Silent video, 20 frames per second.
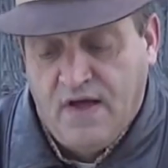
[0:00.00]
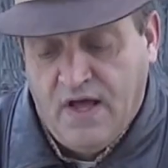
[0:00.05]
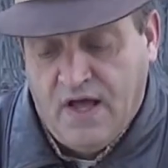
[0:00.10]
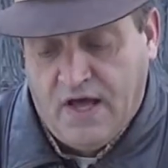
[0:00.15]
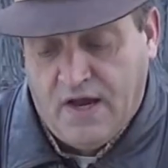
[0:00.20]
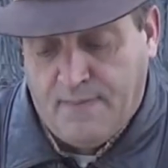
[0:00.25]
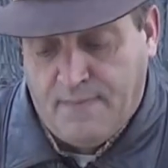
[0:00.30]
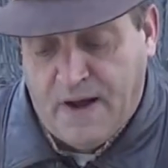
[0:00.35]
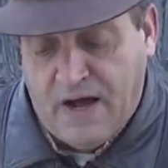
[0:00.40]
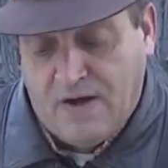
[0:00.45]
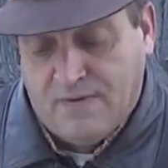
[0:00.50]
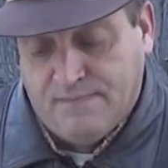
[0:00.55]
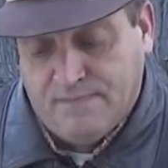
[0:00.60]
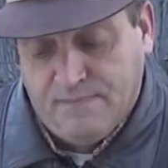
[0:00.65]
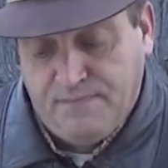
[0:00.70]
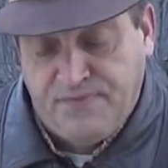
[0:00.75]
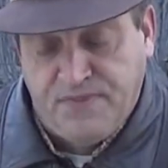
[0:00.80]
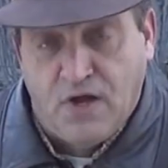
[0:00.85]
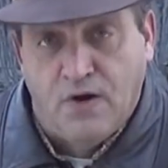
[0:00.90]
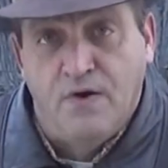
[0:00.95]
at about
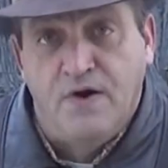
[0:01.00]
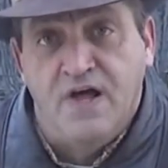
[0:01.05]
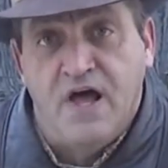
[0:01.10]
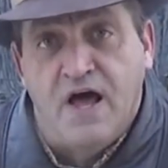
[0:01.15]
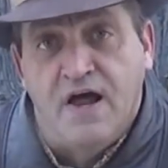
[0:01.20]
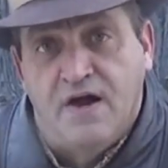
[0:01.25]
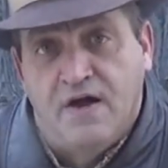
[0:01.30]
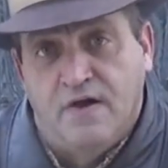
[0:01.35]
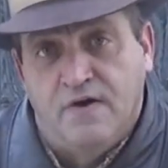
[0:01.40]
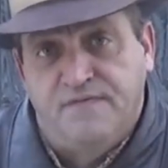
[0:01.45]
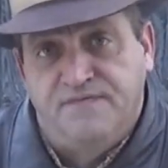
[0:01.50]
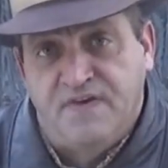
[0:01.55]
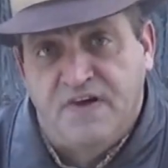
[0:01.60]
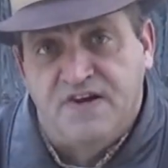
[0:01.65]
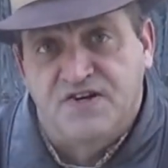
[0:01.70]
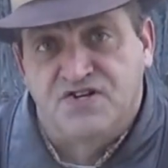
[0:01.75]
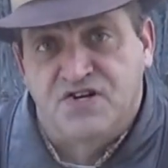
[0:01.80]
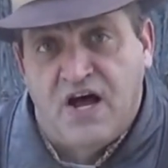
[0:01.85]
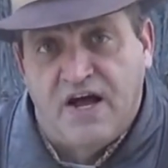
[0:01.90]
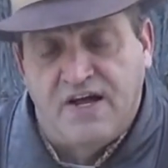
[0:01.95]
3,800 feet
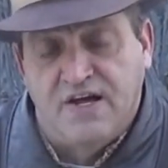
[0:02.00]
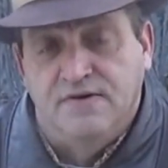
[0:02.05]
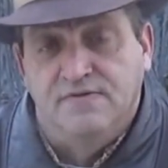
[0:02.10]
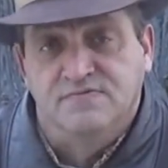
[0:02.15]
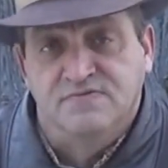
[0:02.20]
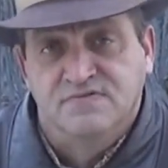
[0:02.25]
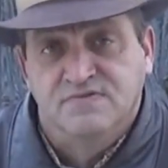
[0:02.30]
a second.